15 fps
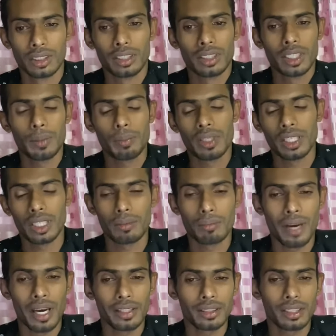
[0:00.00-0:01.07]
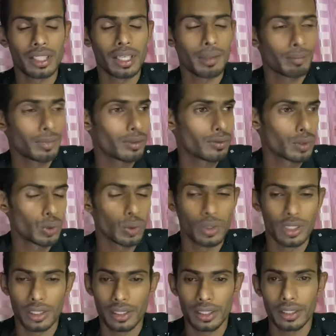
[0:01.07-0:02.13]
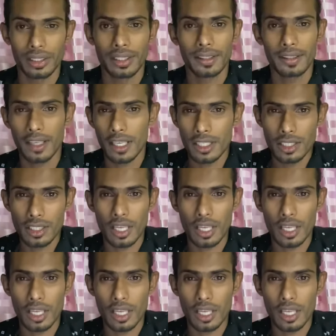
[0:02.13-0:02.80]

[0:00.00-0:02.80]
Keeping in mind the number of students in the class,